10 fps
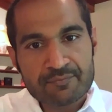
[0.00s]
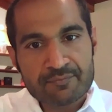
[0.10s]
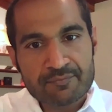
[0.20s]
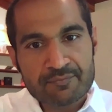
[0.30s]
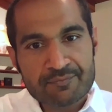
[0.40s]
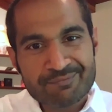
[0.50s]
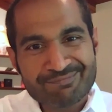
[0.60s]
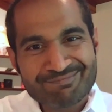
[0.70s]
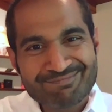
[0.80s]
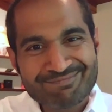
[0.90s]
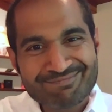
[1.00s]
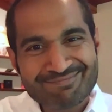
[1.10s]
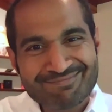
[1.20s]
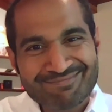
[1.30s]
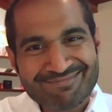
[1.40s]

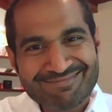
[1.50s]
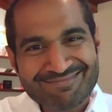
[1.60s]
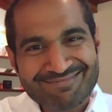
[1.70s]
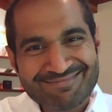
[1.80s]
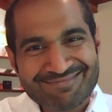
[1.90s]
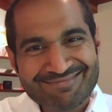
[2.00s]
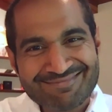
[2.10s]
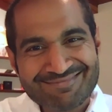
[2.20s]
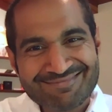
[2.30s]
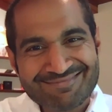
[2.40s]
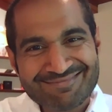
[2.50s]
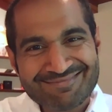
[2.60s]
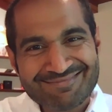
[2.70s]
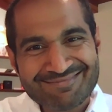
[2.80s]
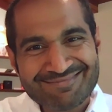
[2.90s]

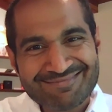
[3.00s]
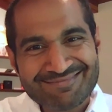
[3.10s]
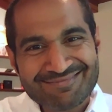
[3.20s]
(not speaking)